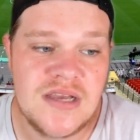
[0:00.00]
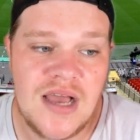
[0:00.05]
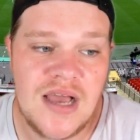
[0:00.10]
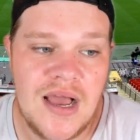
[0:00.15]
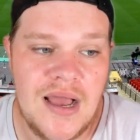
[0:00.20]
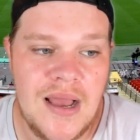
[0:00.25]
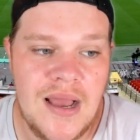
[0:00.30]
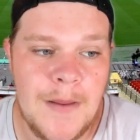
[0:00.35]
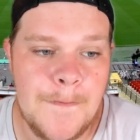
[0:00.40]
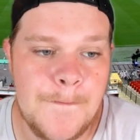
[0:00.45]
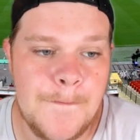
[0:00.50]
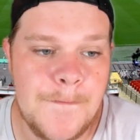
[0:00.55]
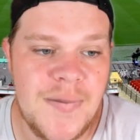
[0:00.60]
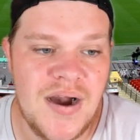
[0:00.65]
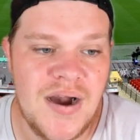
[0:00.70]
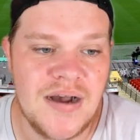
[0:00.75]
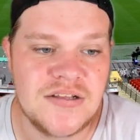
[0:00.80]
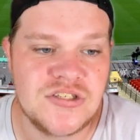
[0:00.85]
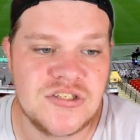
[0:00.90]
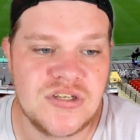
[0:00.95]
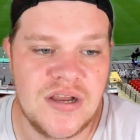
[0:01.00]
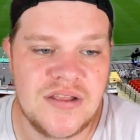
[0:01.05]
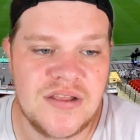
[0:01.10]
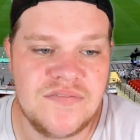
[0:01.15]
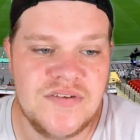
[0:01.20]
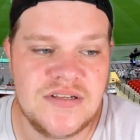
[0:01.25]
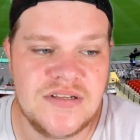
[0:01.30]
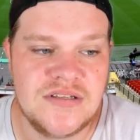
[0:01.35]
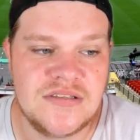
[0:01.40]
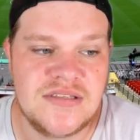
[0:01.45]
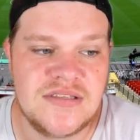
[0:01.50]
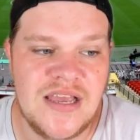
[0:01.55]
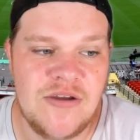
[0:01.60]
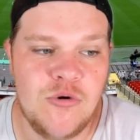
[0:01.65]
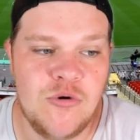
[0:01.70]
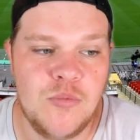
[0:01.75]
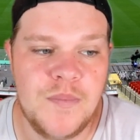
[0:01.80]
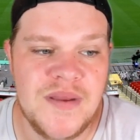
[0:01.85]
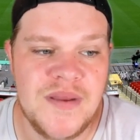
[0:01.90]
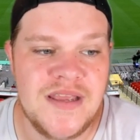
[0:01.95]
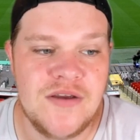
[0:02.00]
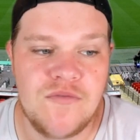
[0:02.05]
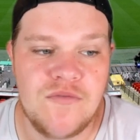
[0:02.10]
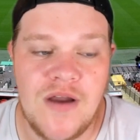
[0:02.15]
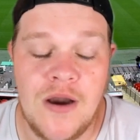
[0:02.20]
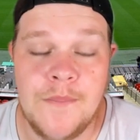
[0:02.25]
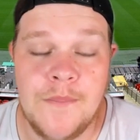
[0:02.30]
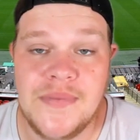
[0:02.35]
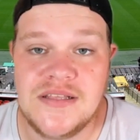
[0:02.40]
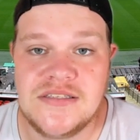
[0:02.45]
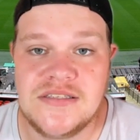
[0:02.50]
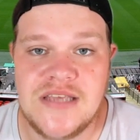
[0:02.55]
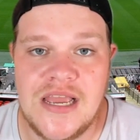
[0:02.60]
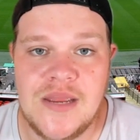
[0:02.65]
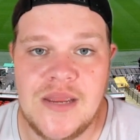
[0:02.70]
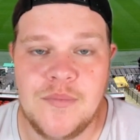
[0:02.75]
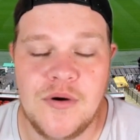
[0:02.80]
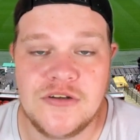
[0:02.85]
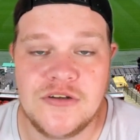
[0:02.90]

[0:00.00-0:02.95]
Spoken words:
But I think that they will be around mid-table.